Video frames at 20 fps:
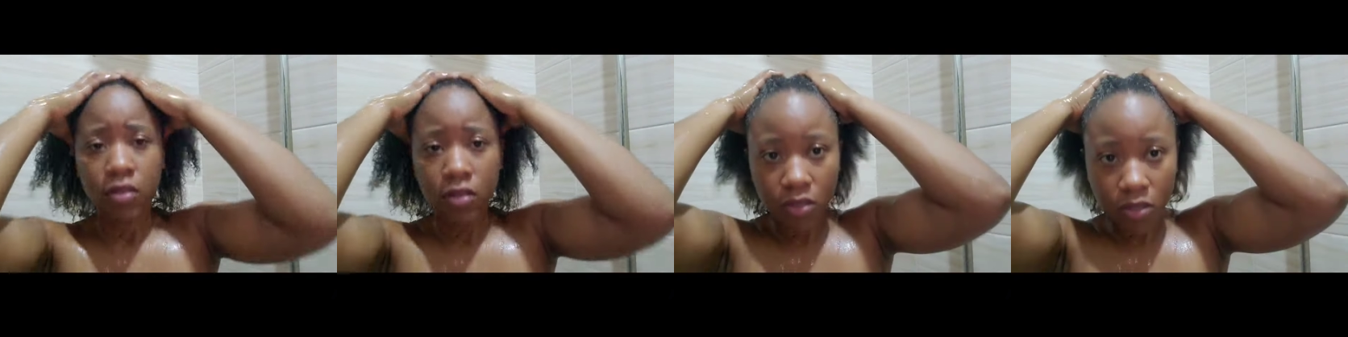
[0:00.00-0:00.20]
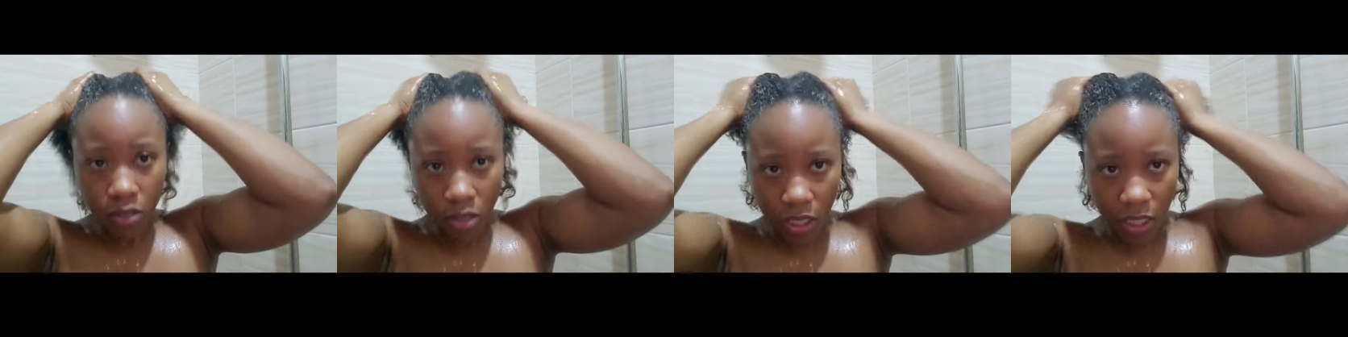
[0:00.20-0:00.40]

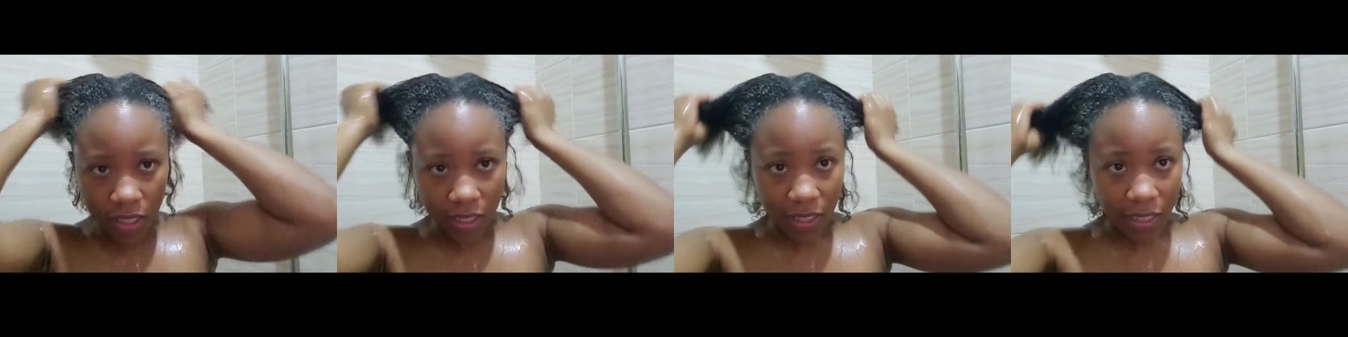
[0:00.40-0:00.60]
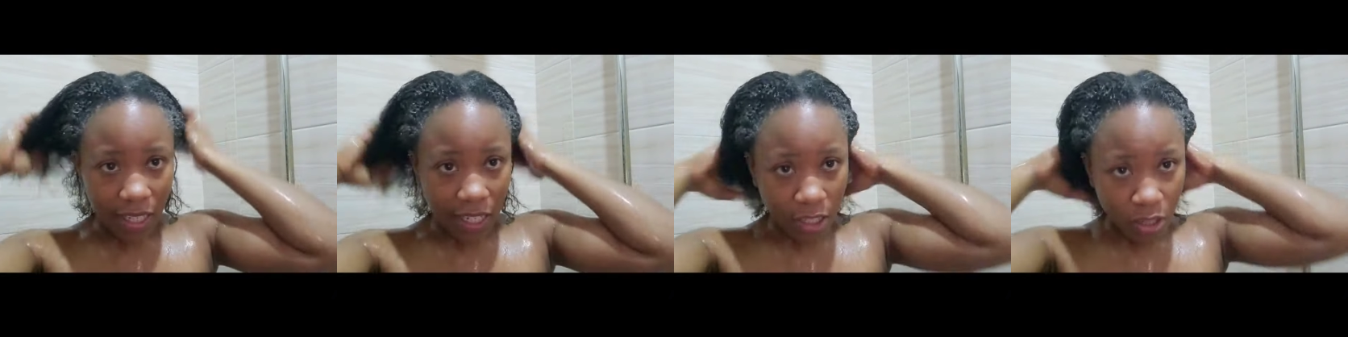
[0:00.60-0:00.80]
You can
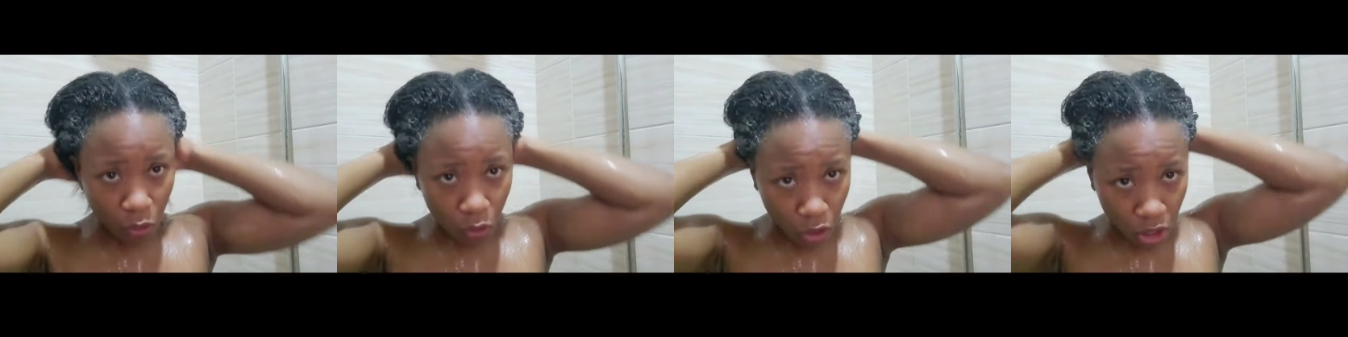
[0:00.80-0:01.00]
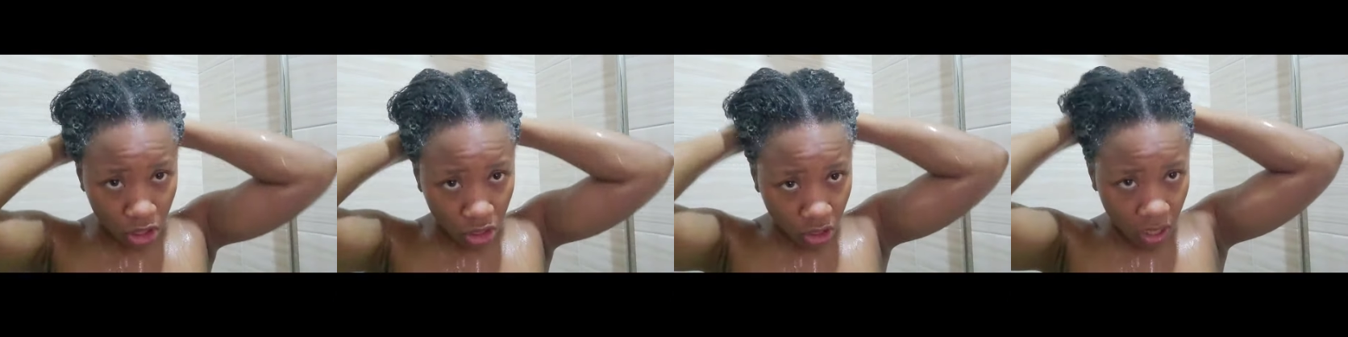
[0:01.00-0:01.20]
decide to
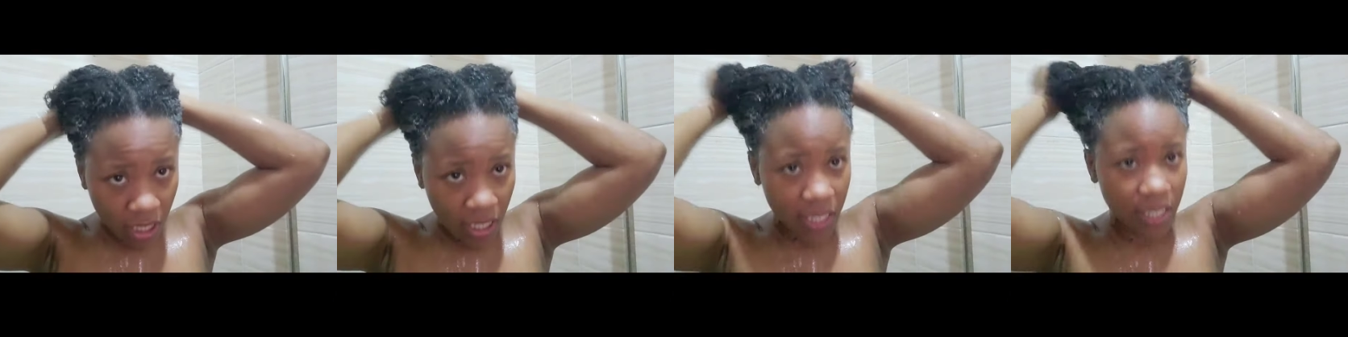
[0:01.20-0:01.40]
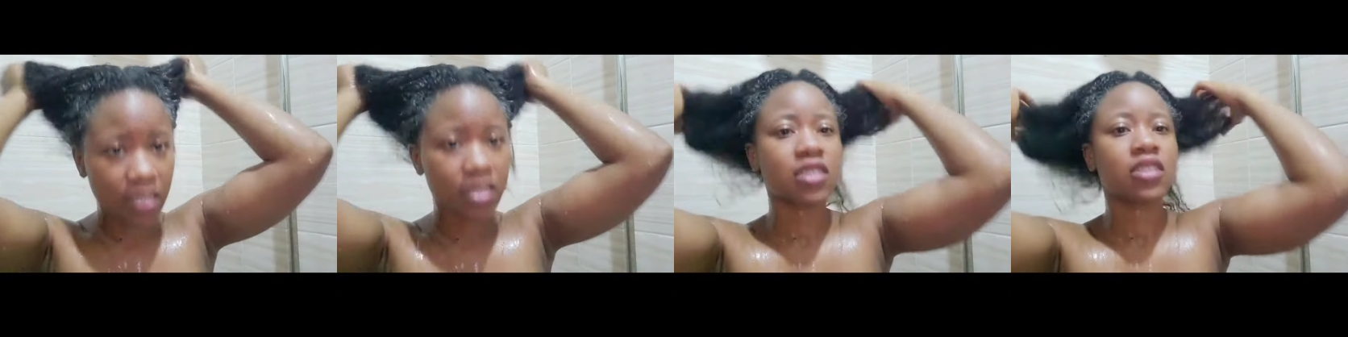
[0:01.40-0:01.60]
wash your
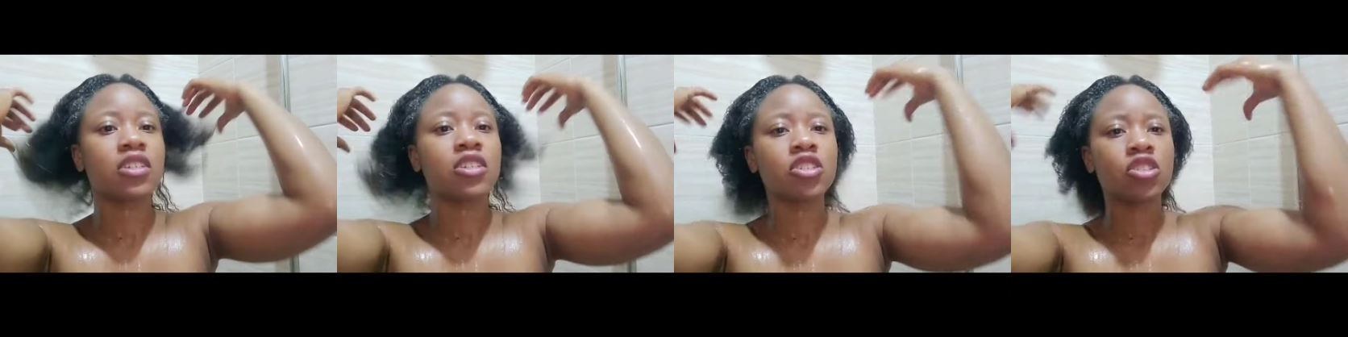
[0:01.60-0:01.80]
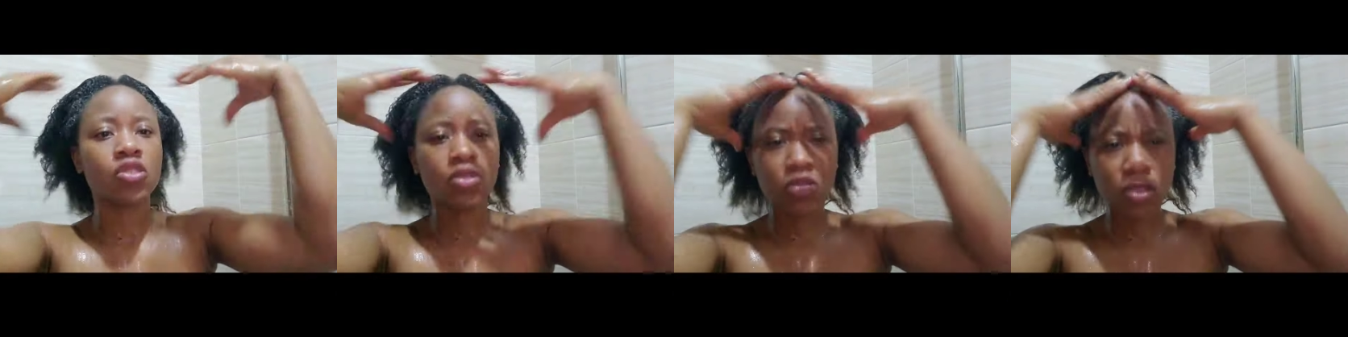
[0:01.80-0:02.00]
hair in
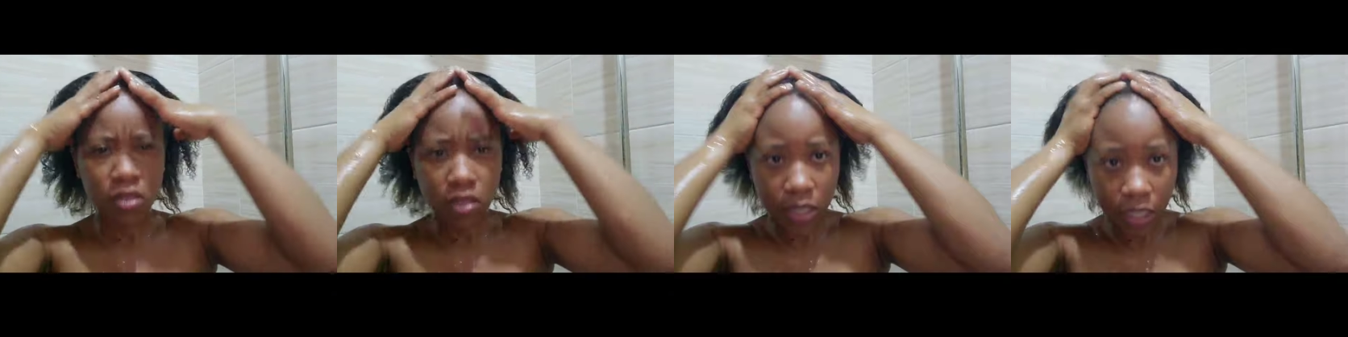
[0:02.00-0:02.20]
sections.